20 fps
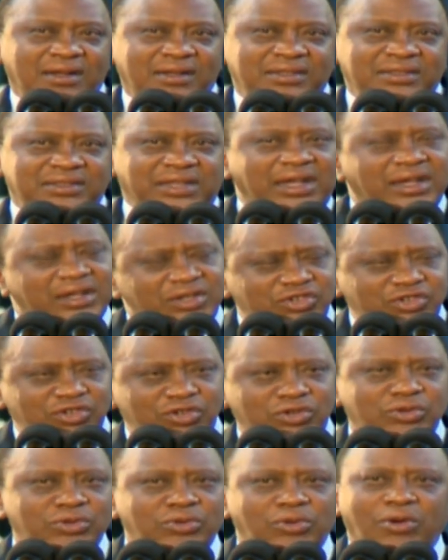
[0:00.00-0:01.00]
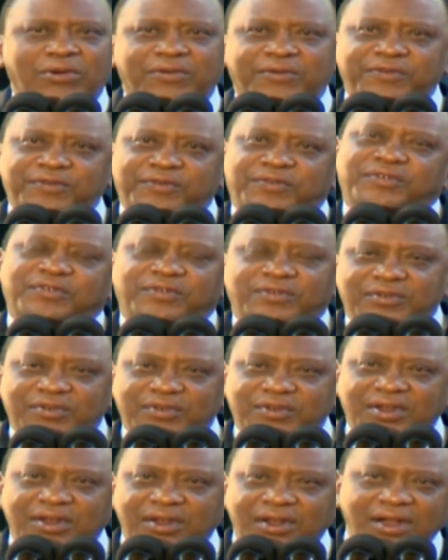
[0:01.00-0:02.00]
the issue of
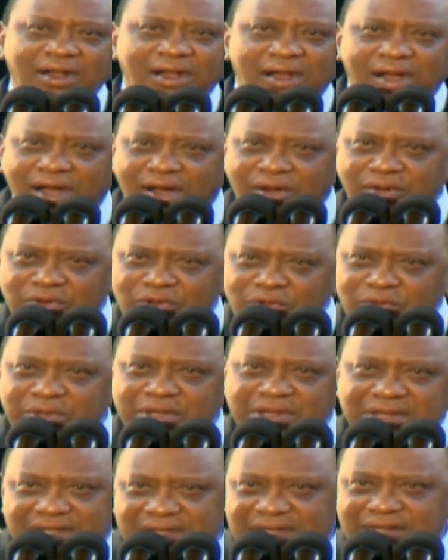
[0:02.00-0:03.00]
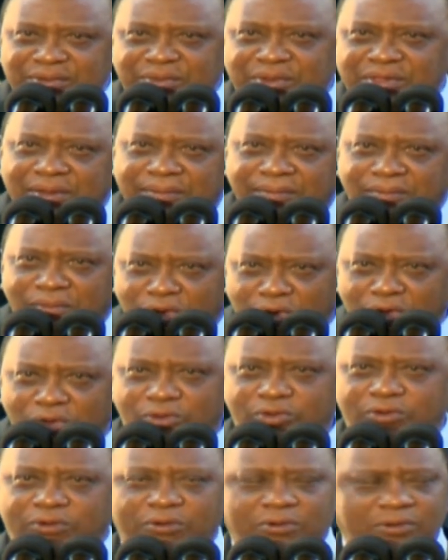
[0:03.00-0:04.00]
how do we deal with the
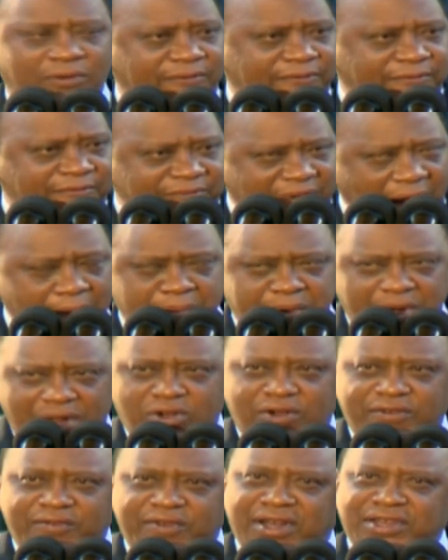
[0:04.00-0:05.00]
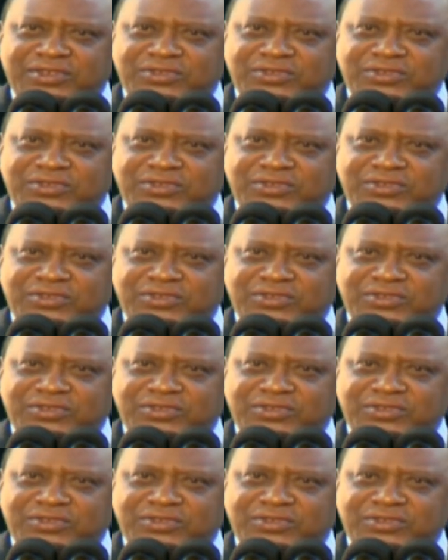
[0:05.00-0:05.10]
moral fabric of our